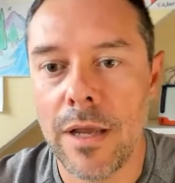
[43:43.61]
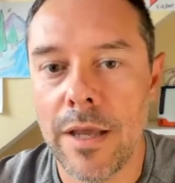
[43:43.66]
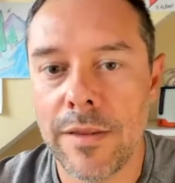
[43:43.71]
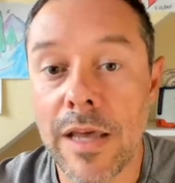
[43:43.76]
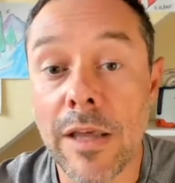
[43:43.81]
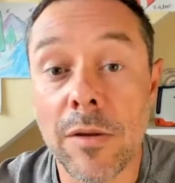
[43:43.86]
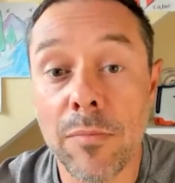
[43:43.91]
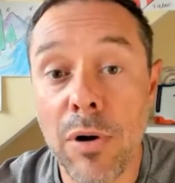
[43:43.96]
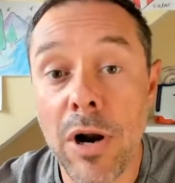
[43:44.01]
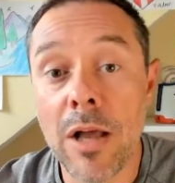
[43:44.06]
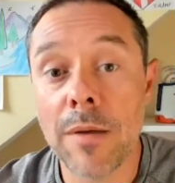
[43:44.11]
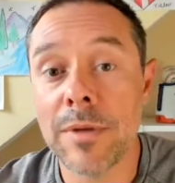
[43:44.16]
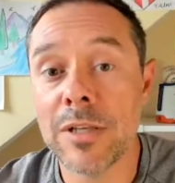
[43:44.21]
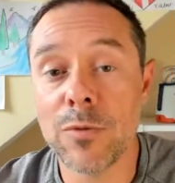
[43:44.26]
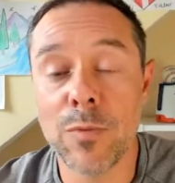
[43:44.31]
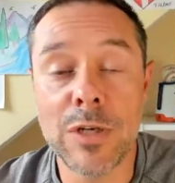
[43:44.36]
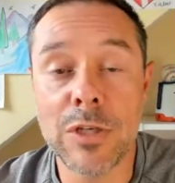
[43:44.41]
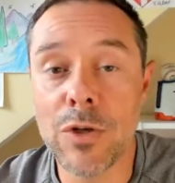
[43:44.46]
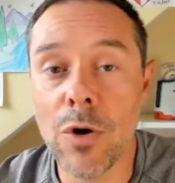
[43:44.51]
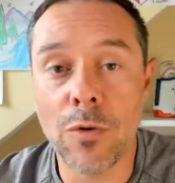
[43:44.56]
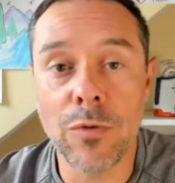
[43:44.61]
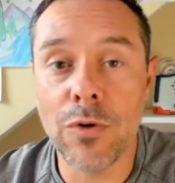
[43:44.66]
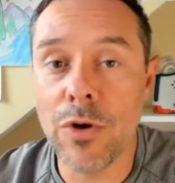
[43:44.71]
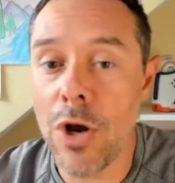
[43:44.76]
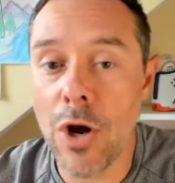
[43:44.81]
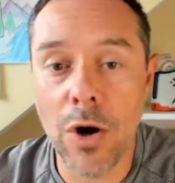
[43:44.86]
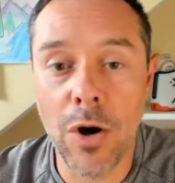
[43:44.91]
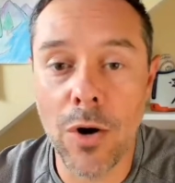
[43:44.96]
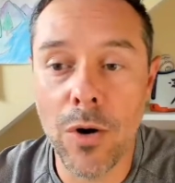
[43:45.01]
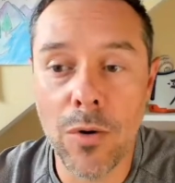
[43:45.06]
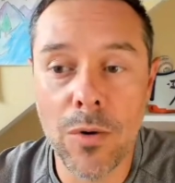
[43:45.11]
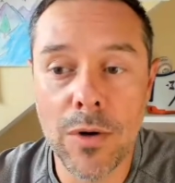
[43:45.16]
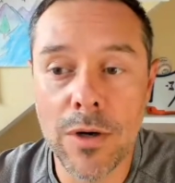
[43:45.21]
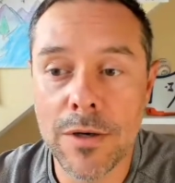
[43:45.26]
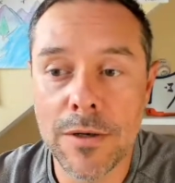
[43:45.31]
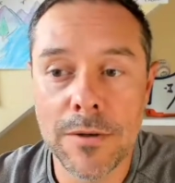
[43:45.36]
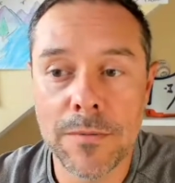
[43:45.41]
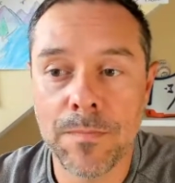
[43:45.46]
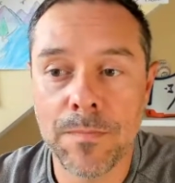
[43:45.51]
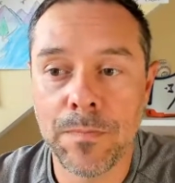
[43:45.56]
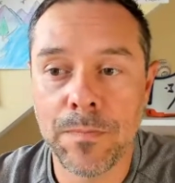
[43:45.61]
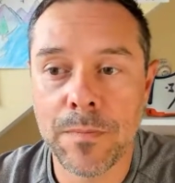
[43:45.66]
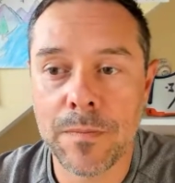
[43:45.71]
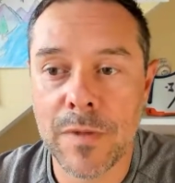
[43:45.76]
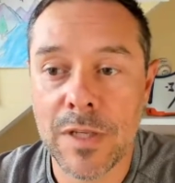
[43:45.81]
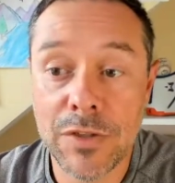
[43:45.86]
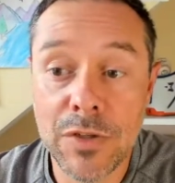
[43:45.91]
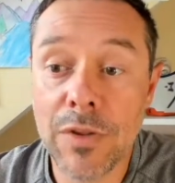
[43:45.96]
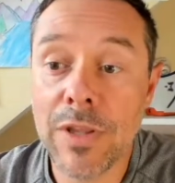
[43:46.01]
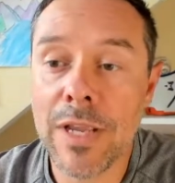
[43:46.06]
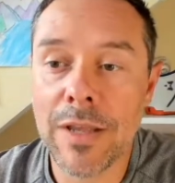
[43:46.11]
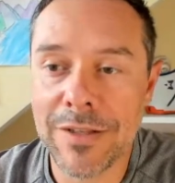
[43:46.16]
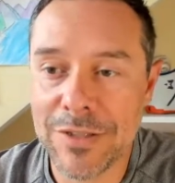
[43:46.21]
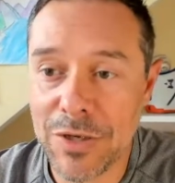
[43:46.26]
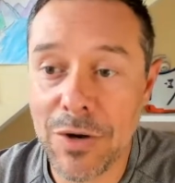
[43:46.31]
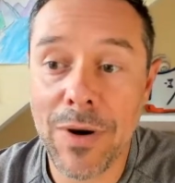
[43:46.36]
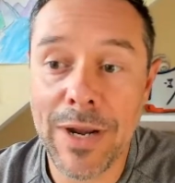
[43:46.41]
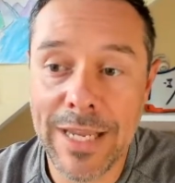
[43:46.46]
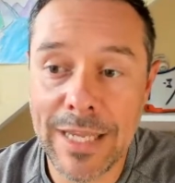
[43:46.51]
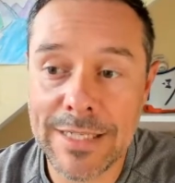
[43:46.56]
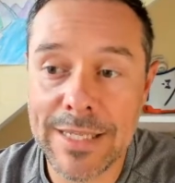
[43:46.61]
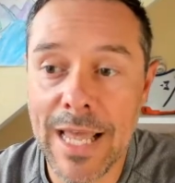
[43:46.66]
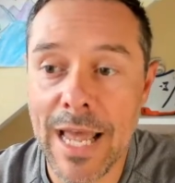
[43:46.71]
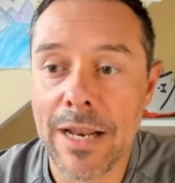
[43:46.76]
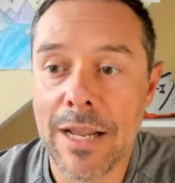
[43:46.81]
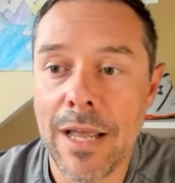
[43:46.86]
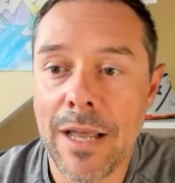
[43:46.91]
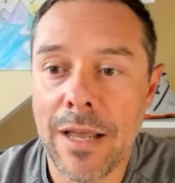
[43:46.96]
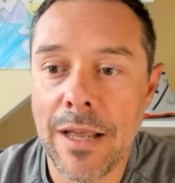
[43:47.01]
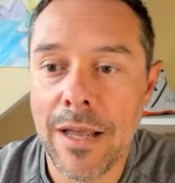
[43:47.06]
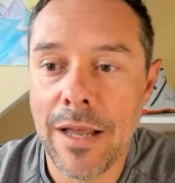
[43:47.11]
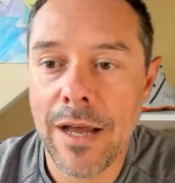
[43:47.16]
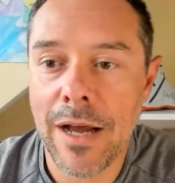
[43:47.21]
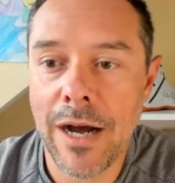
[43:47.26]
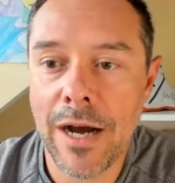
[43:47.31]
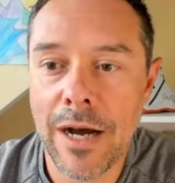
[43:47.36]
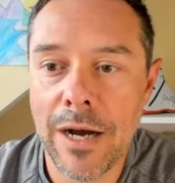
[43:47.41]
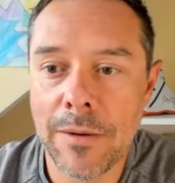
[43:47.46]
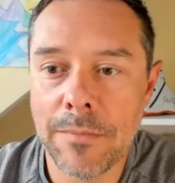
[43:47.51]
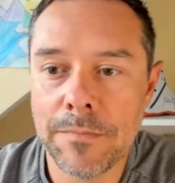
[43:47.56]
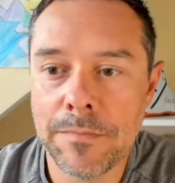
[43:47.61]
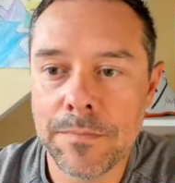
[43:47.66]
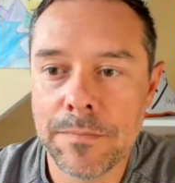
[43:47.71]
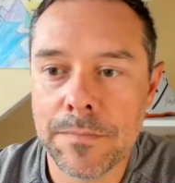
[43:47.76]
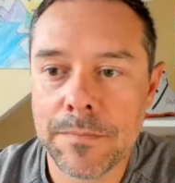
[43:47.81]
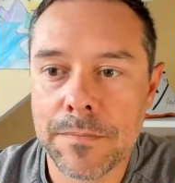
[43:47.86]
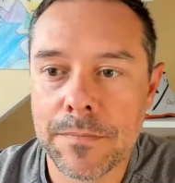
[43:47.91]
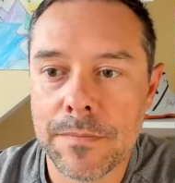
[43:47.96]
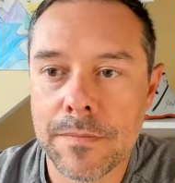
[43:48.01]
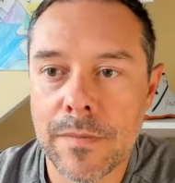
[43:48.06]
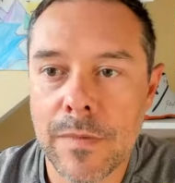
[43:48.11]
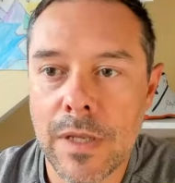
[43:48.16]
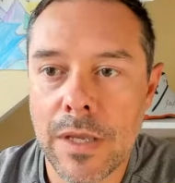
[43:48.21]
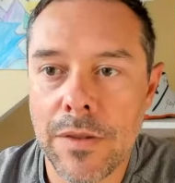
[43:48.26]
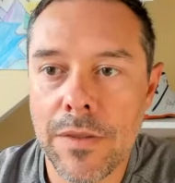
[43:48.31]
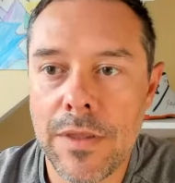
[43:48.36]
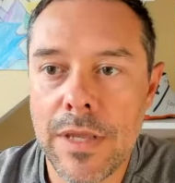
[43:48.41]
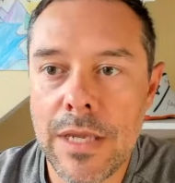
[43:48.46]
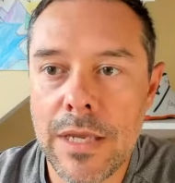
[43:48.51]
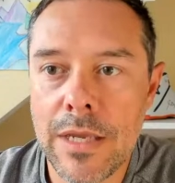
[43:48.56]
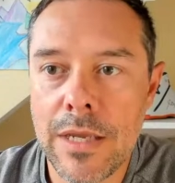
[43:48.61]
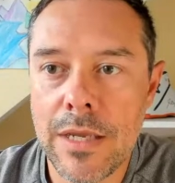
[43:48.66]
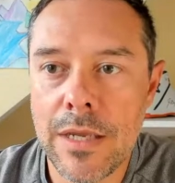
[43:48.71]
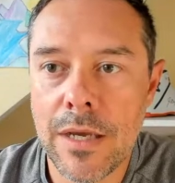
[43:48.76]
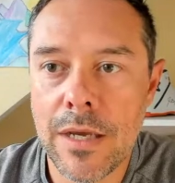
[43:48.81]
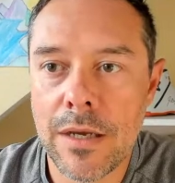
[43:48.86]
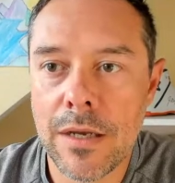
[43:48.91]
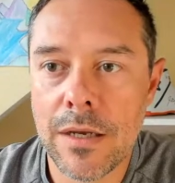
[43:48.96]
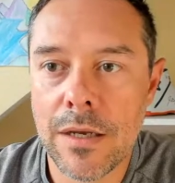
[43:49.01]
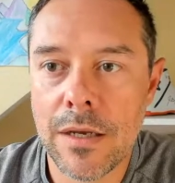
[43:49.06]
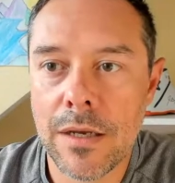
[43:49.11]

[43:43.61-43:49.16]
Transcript: Now the problem is we don't know. So I guess that we